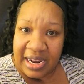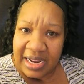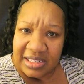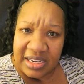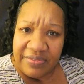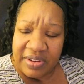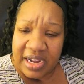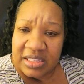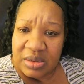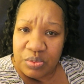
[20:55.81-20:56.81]
And I did
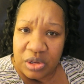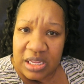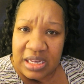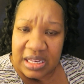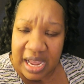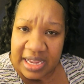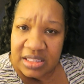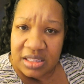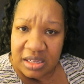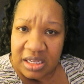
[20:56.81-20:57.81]
find some really
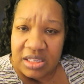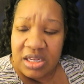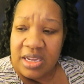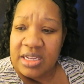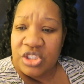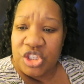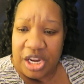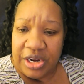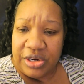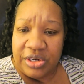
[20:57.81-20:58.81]
nice looking
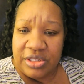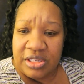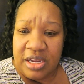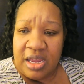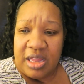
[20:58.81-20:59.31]
chairs